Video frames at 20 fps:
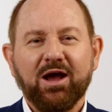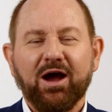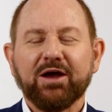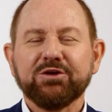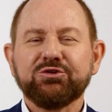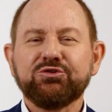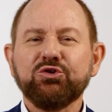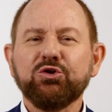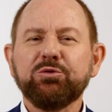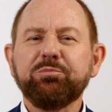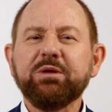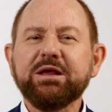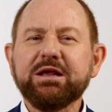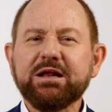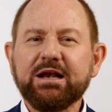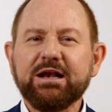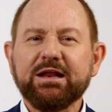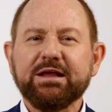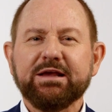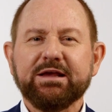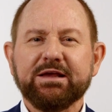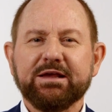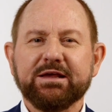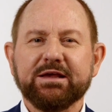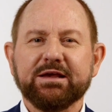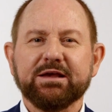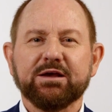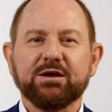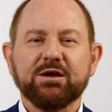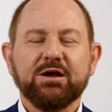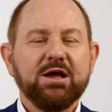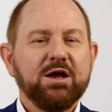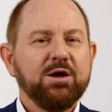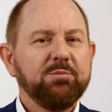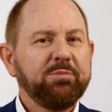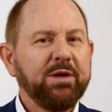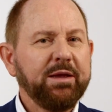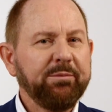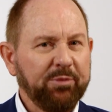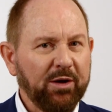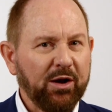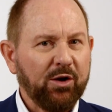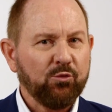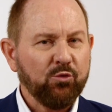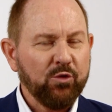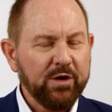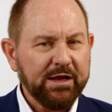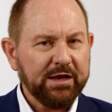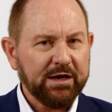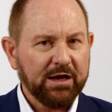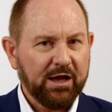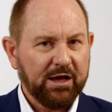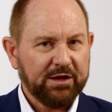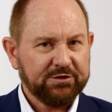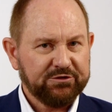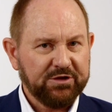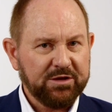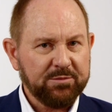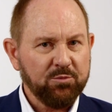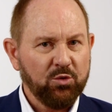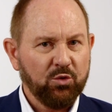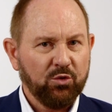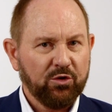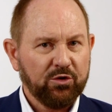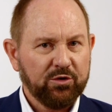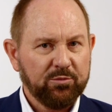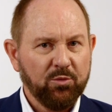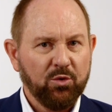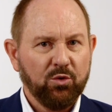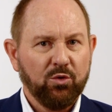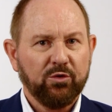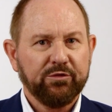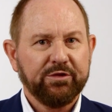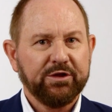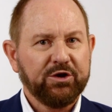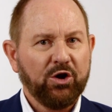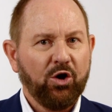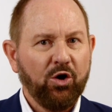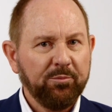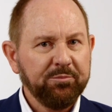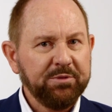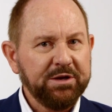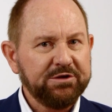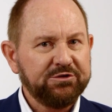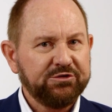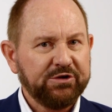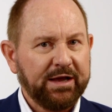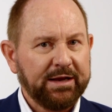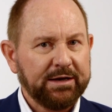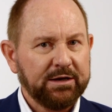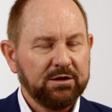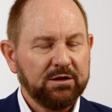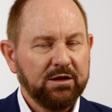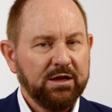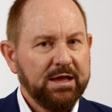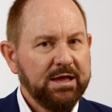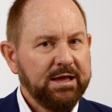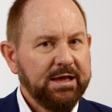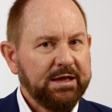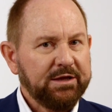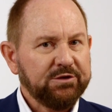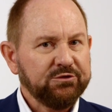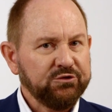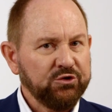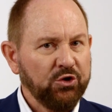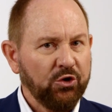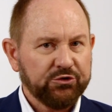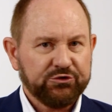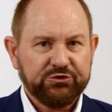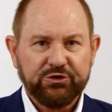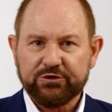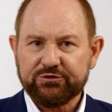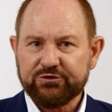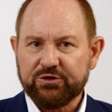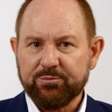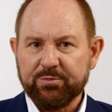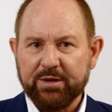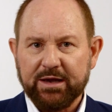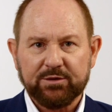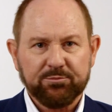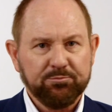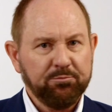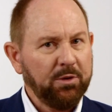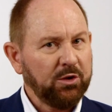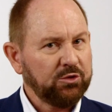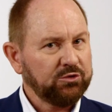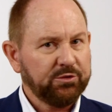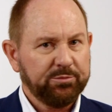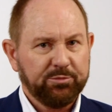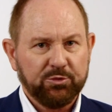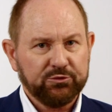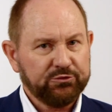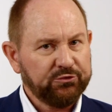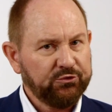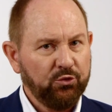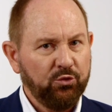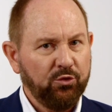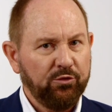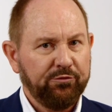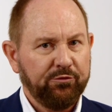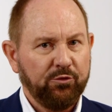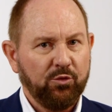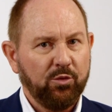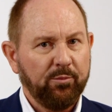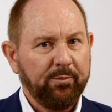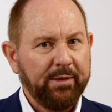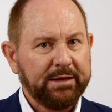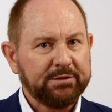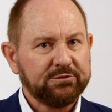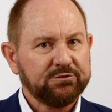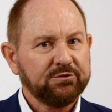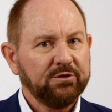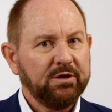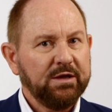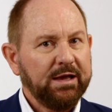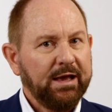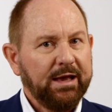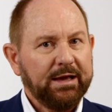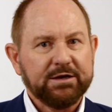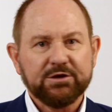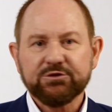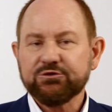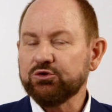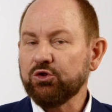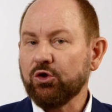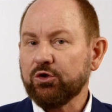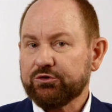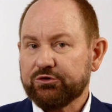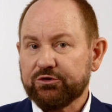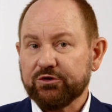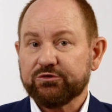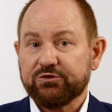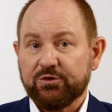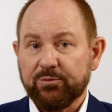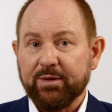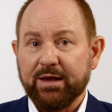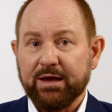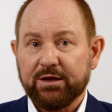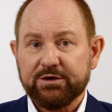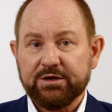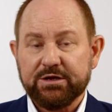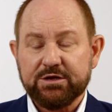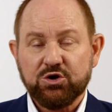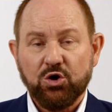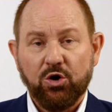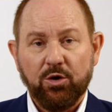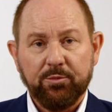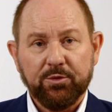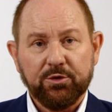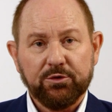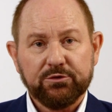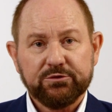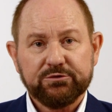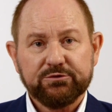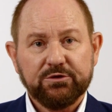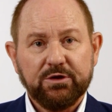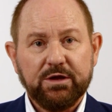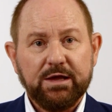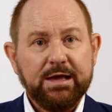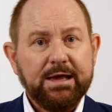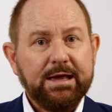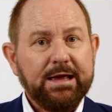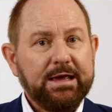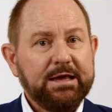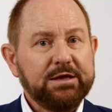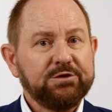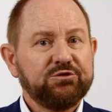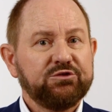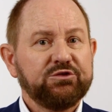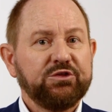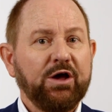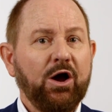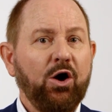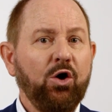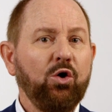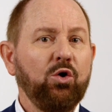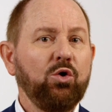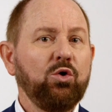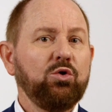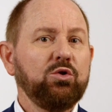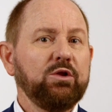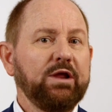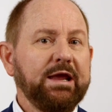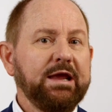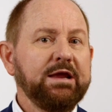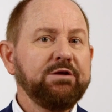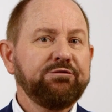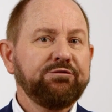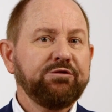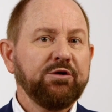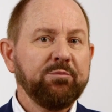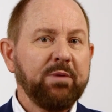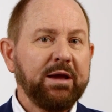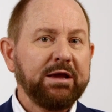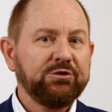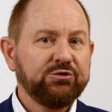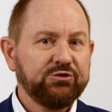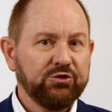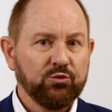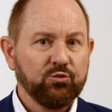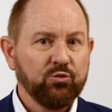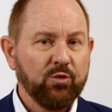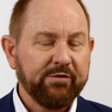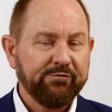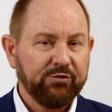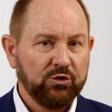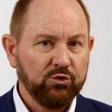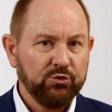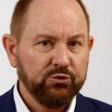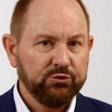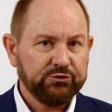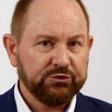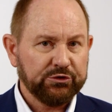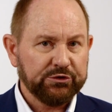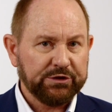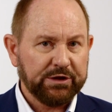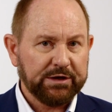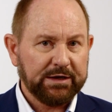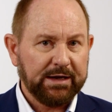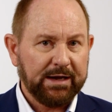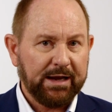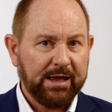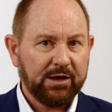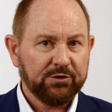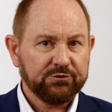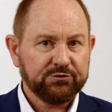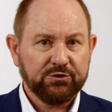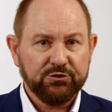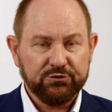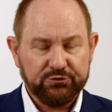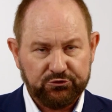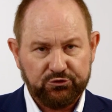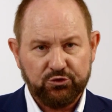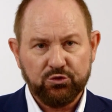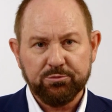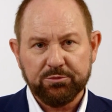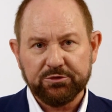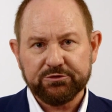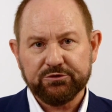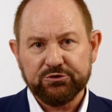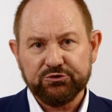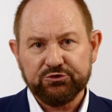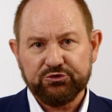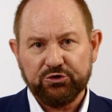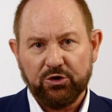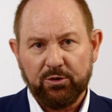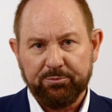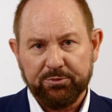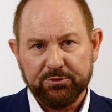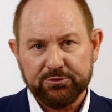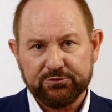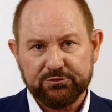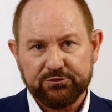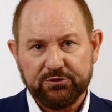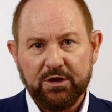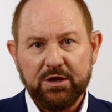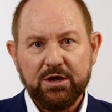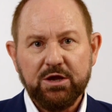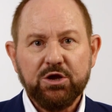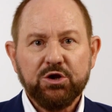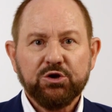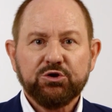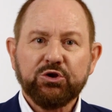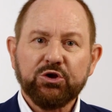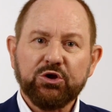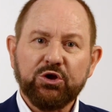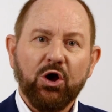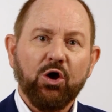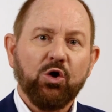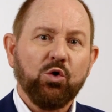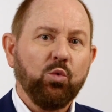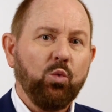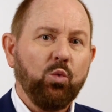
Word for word: I should be clear here. People are realising more and more that omnichannel is not just about multiple store formats, and it's not just about e-commerce. It's the whole information revolution that allows consumers and shoppers to go